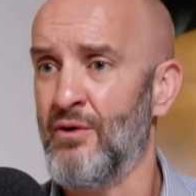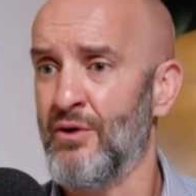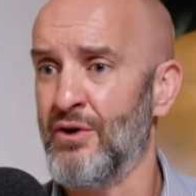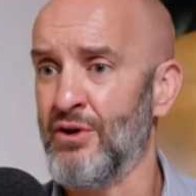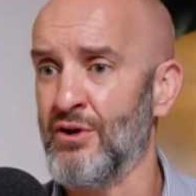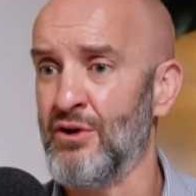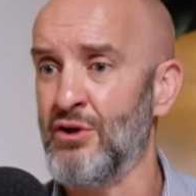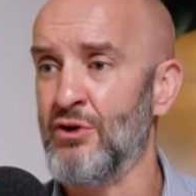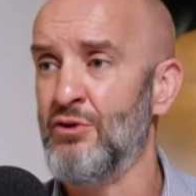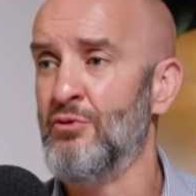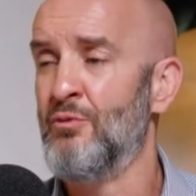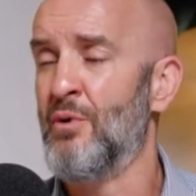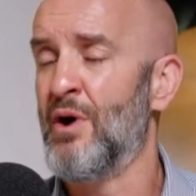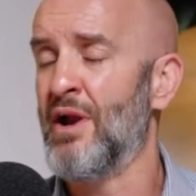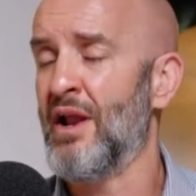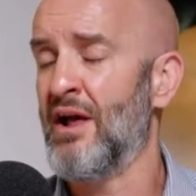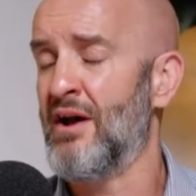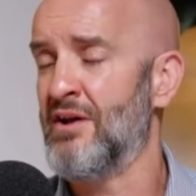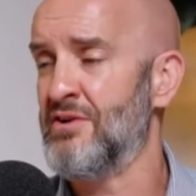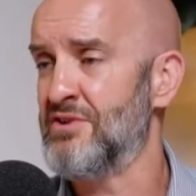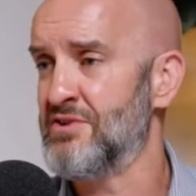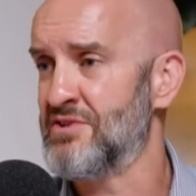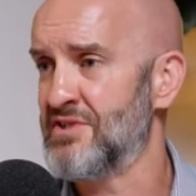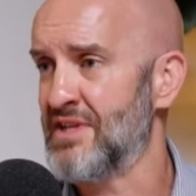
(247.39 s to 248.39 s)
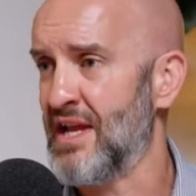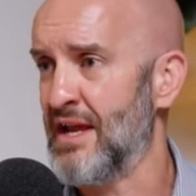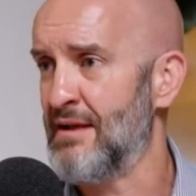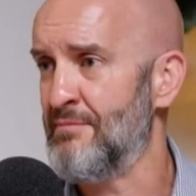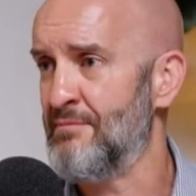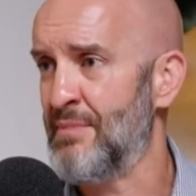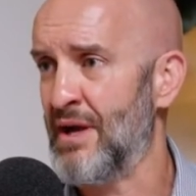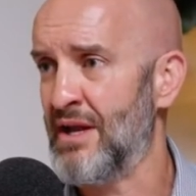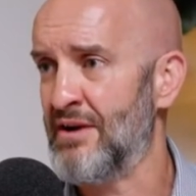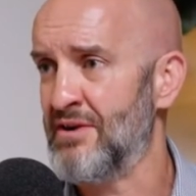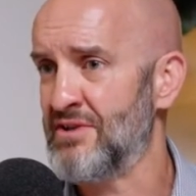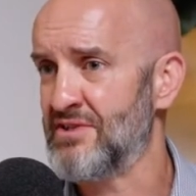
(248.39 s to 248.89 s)
you want to understand
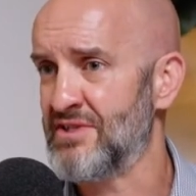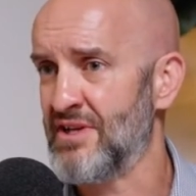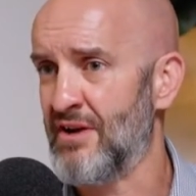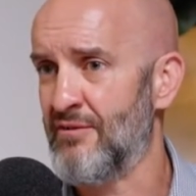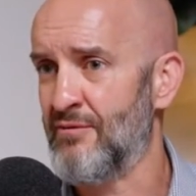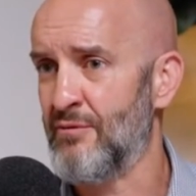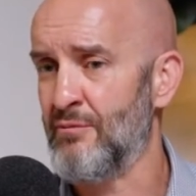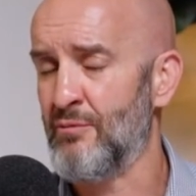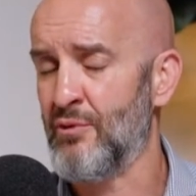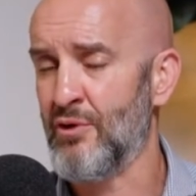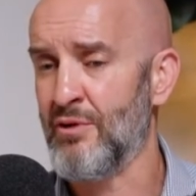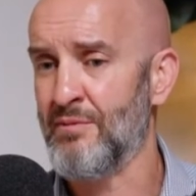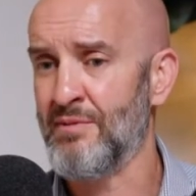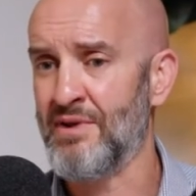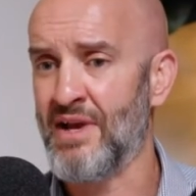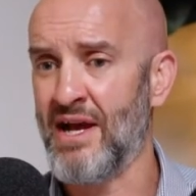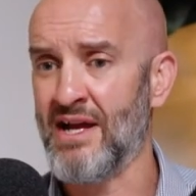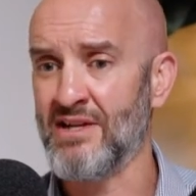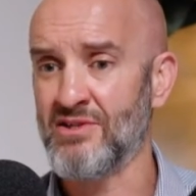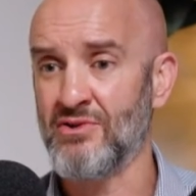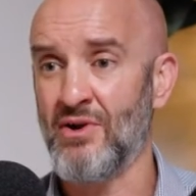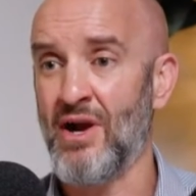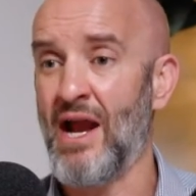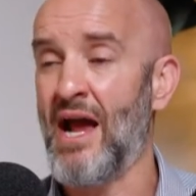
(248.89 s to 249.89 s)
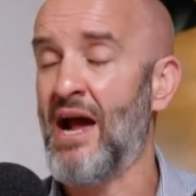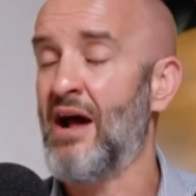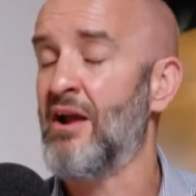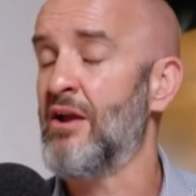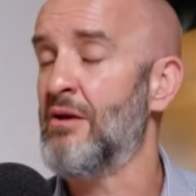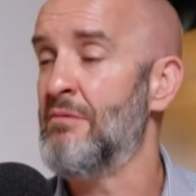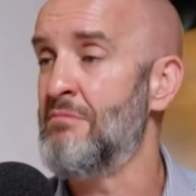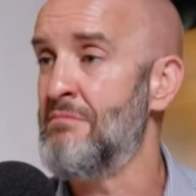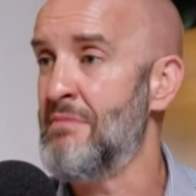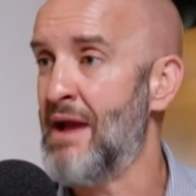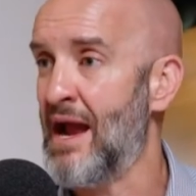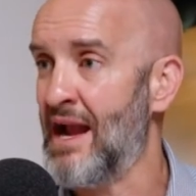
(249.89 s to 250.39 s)
better self-employment tax or how
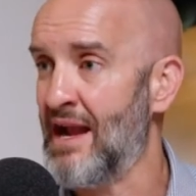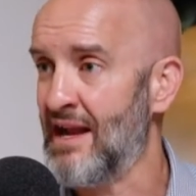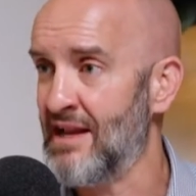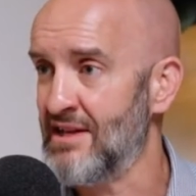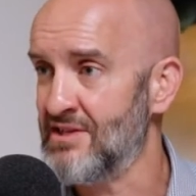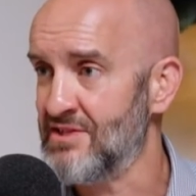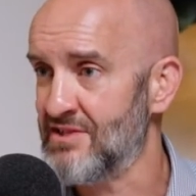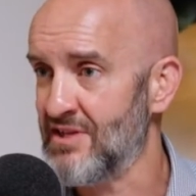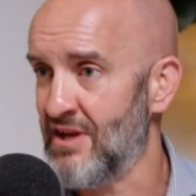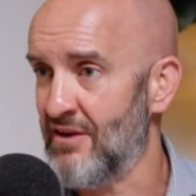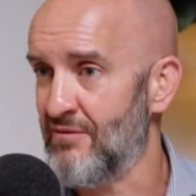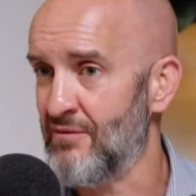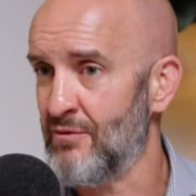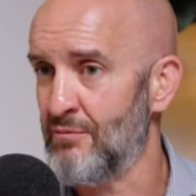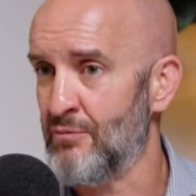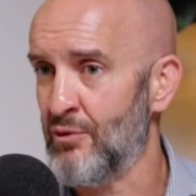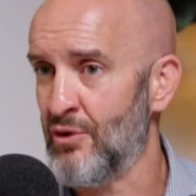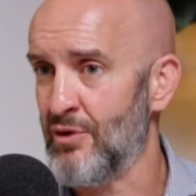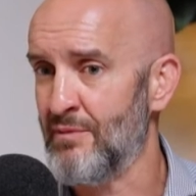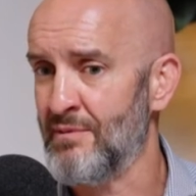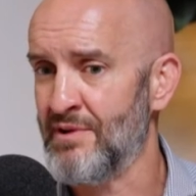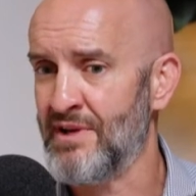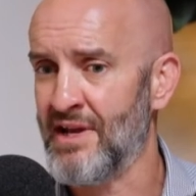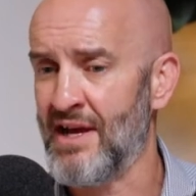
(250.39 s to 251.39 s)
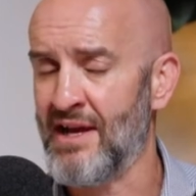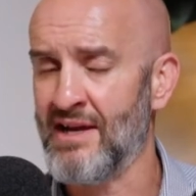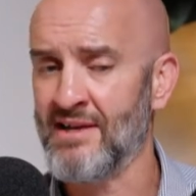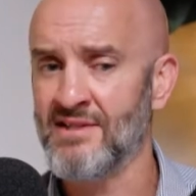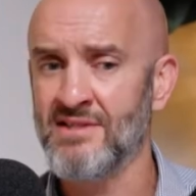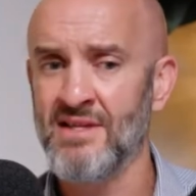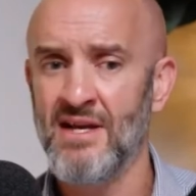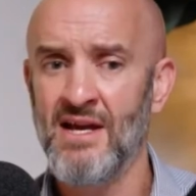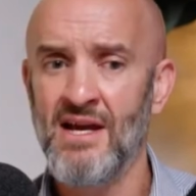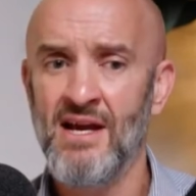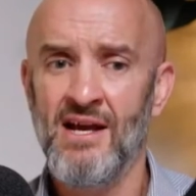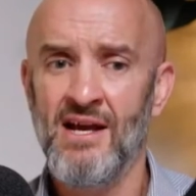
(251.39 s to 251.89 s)
to manage self-employment tax,